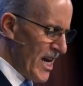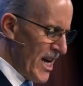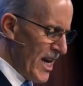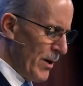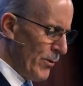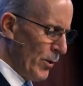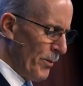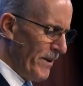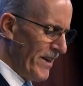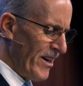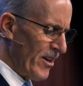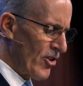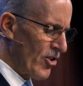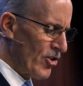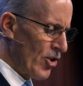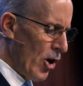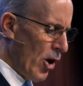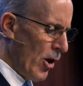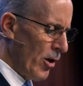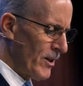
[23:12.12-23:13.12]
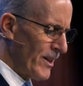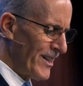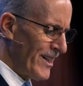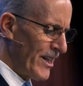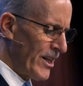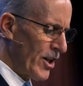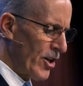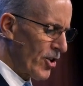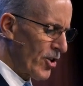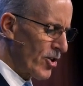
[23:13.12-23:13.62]
He will be exalted
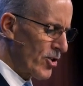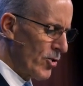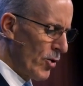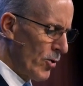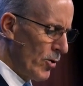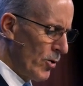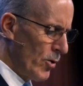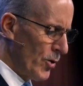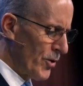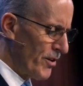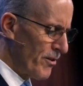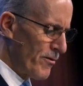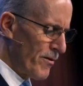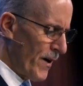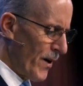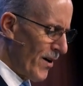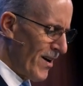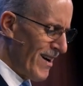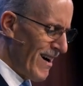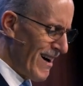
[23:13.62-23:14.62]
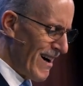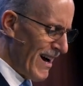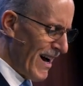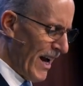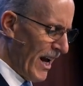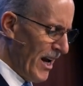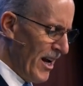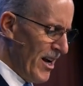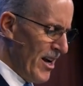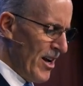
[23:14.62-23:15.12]
and extolled and very
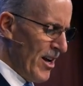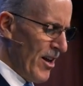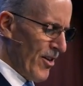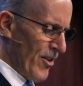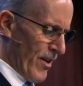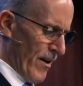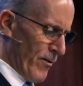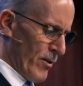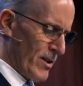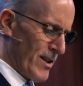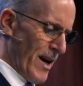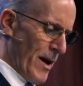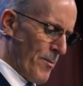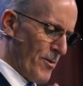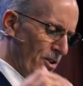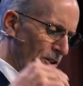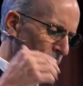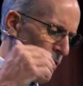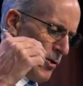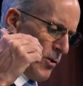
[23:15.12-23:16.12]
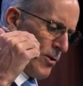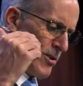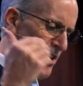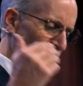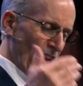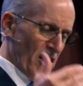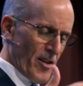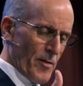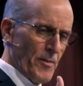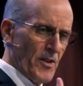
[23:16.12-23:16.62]
high. Several times in the Old
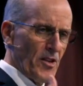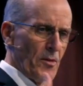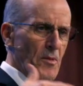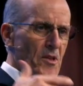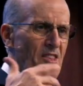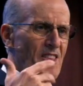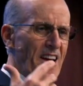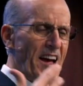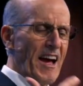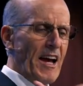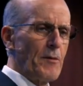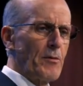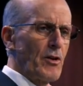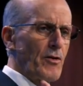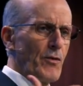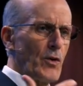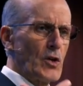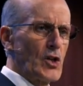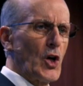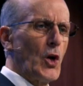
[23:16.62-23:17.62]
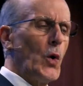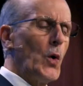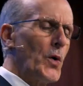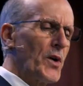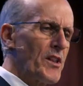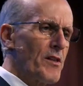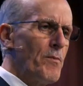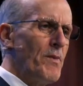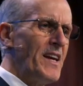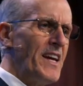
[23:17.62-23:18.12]
Testament, the Messiah was
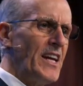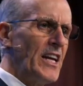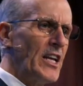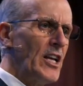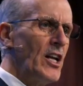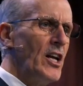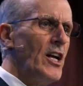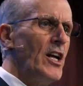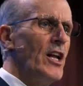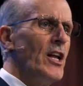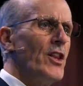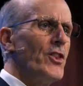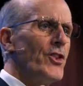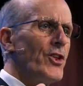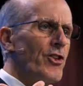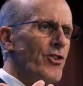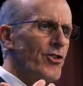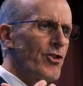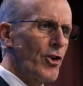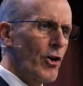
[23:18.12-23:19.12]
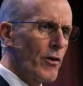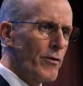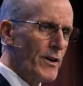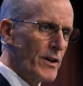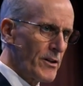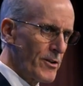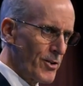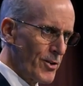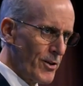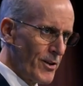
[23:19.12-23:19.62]
foretold as being the
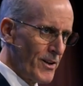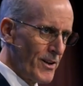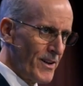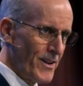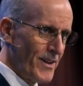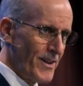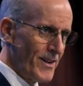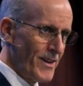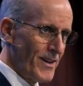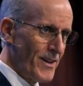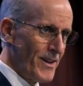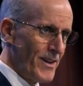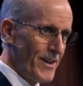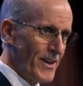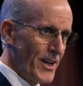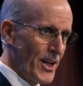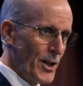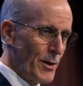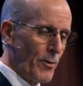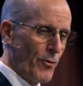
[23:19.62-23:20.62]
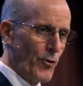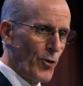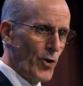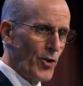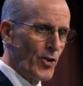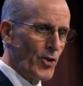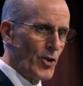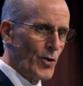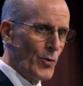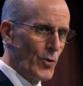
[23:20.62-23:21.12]
servant. You know,
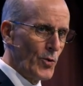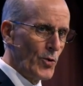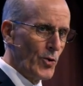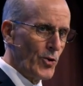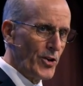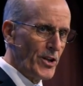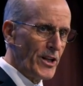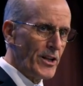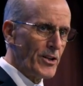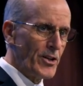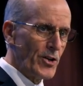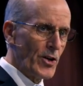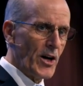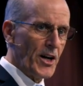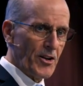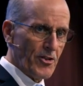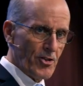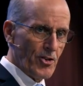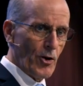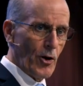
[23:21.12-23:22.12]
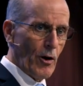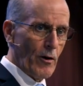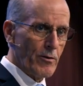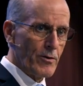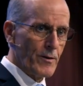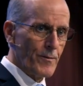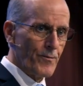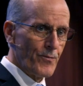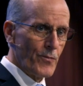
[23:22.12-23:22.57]
before you can rule, you need to know how to serve.